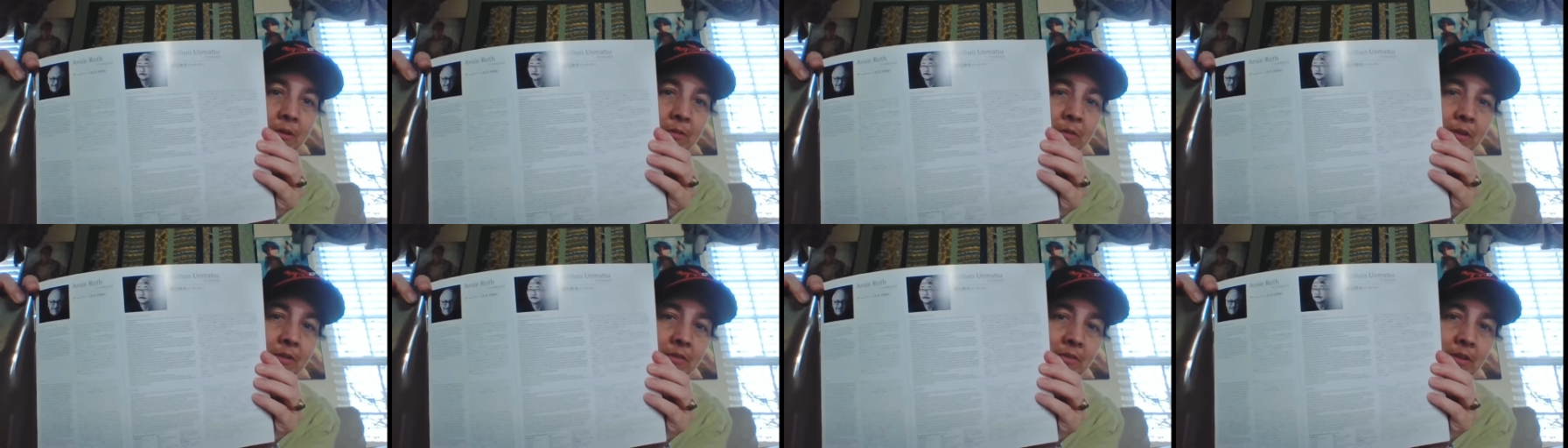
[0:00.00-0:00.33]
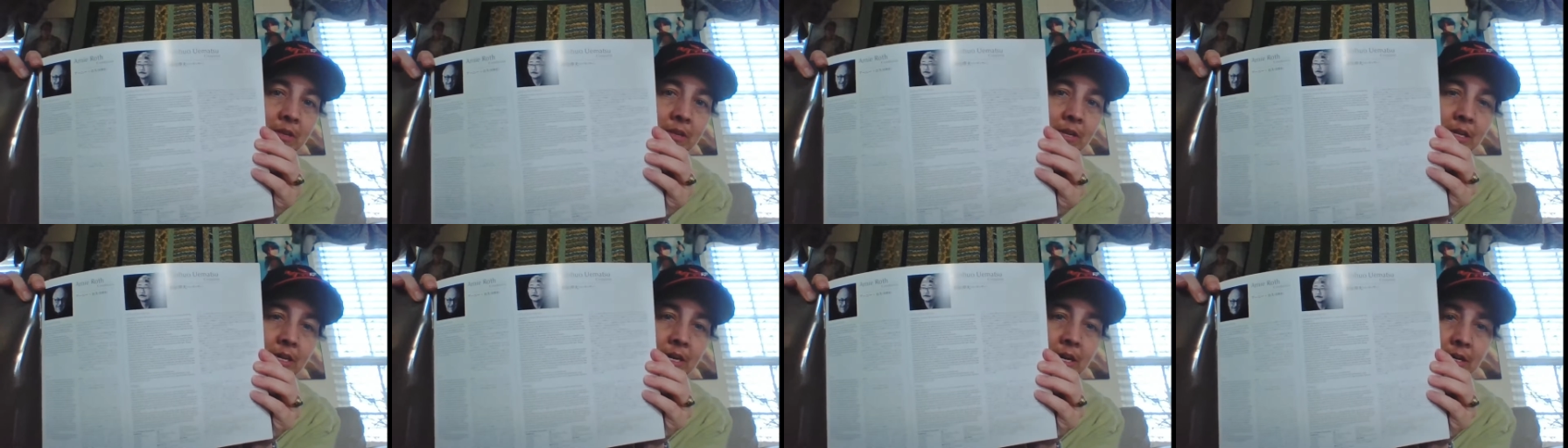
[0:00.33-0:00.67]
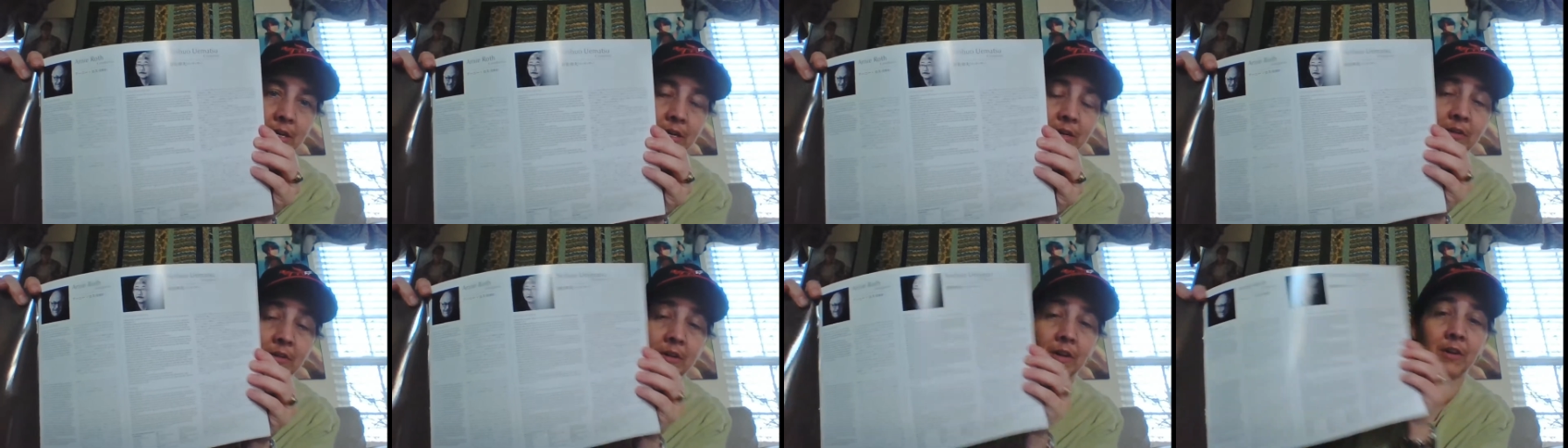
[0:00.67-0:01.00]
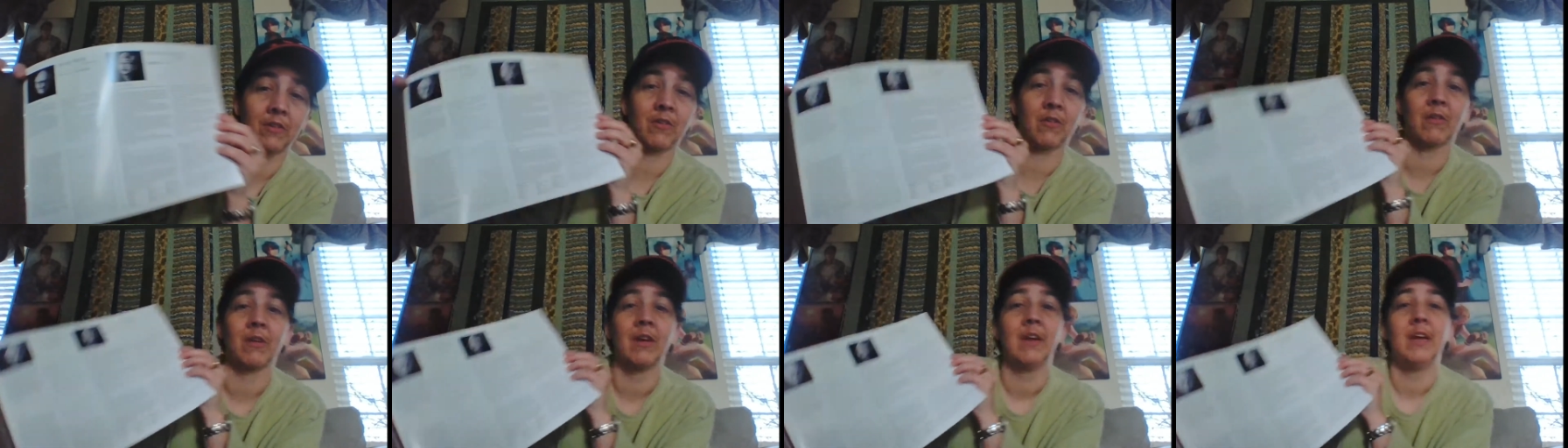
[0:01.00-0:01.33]
who is the
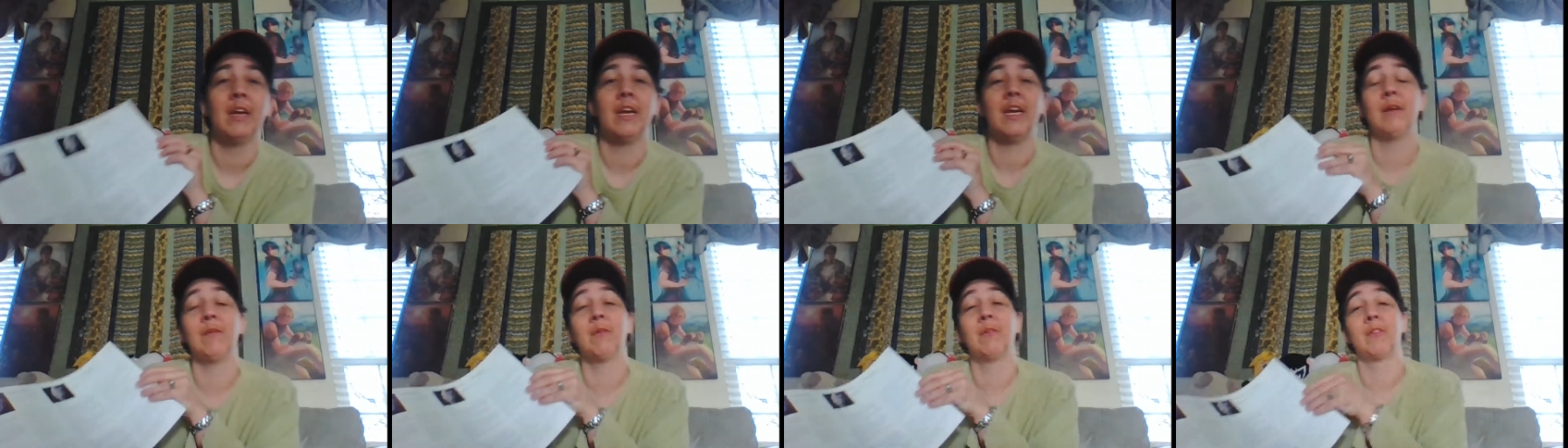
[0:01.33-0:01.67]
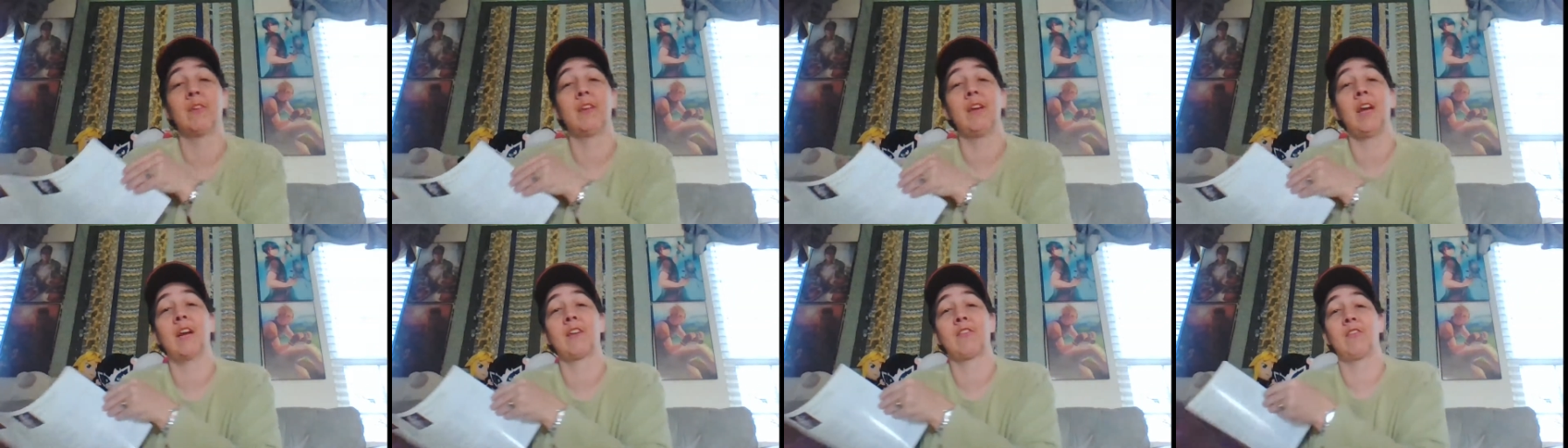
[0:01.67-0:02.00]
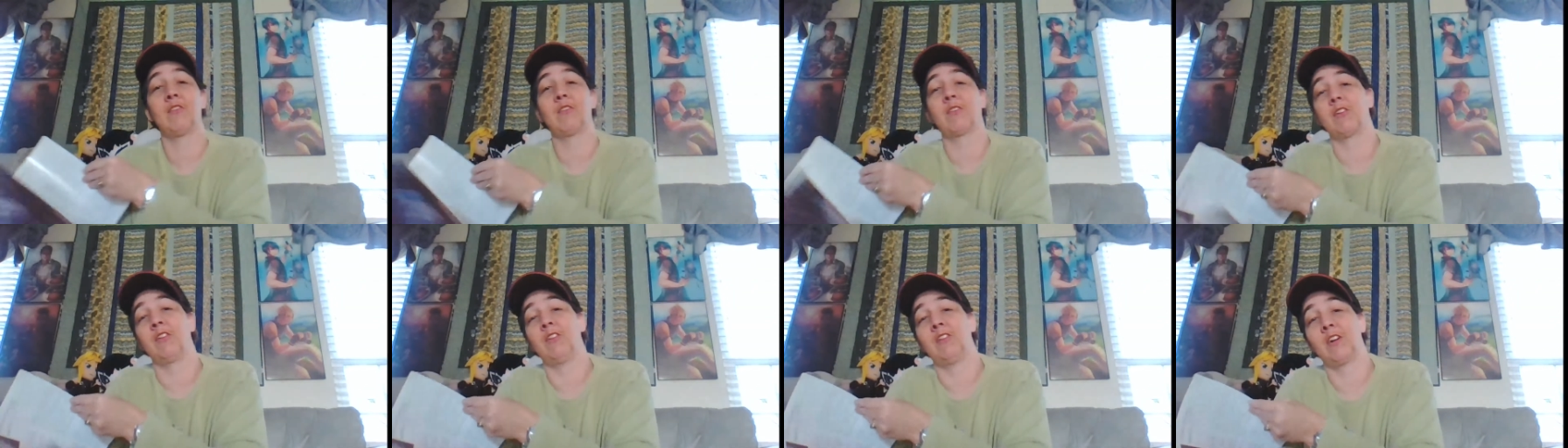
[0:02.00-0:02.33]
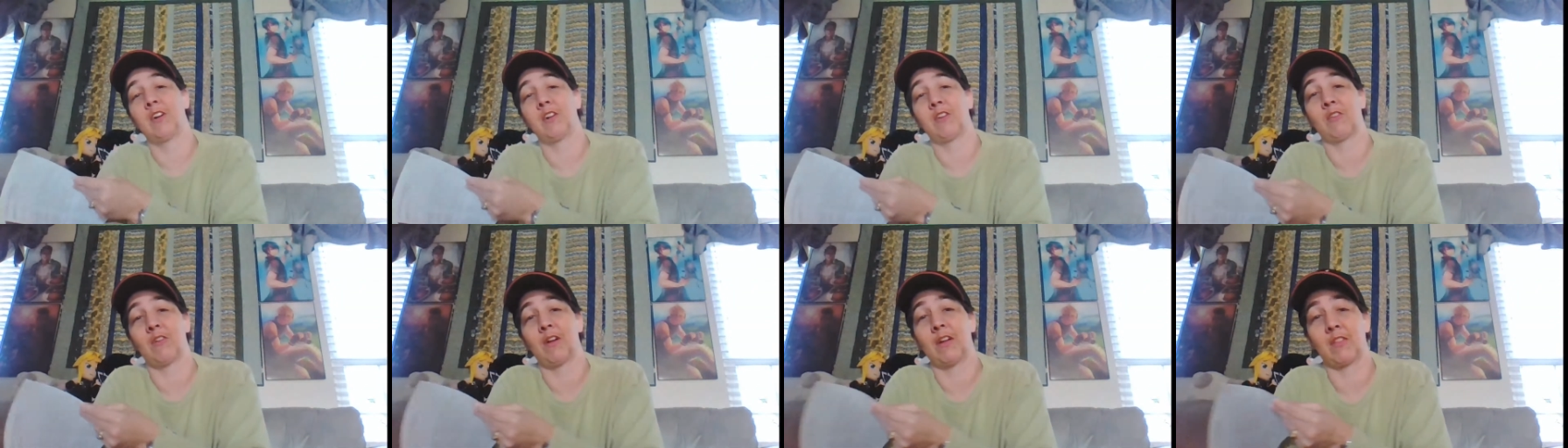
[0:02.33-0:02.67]
conductor. He was the actual
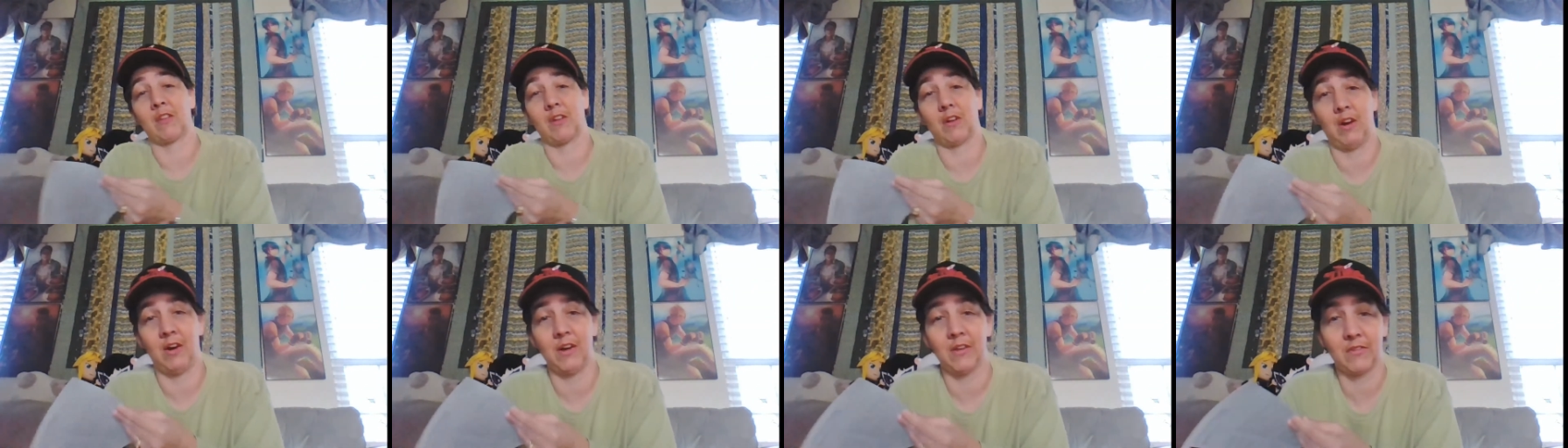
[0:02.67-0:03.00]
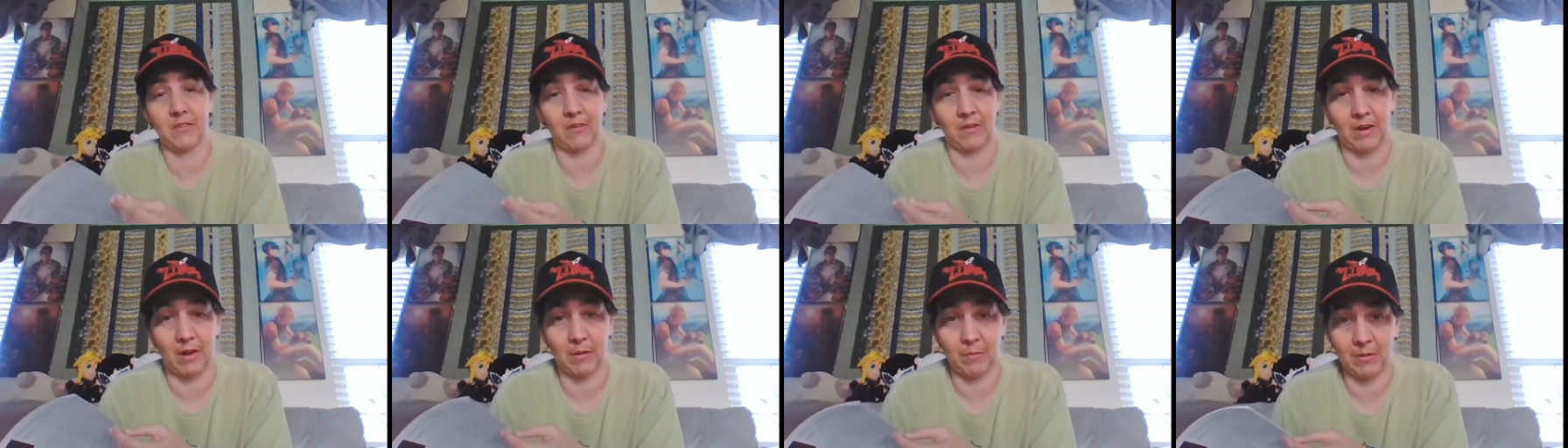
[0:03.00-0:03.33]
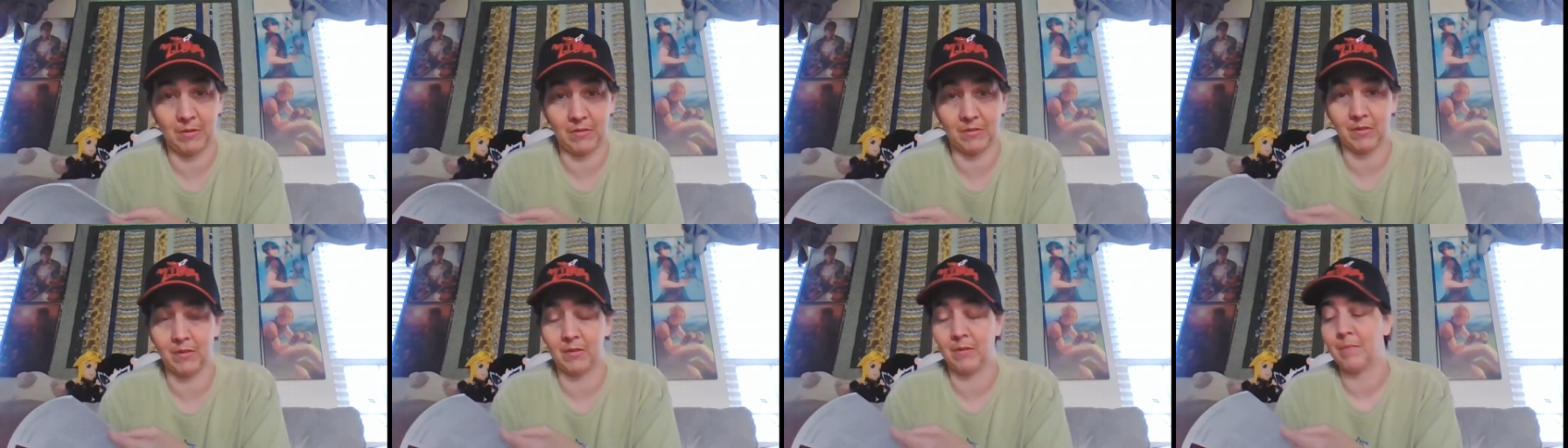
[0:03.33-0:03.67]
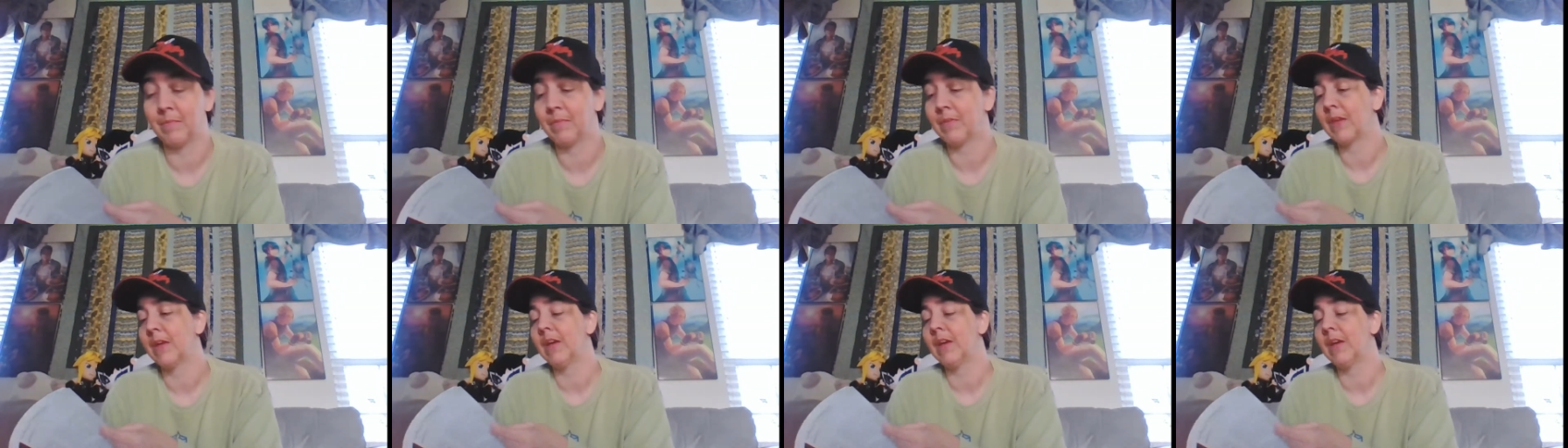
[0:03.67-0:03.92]
conductor at the concert I went to,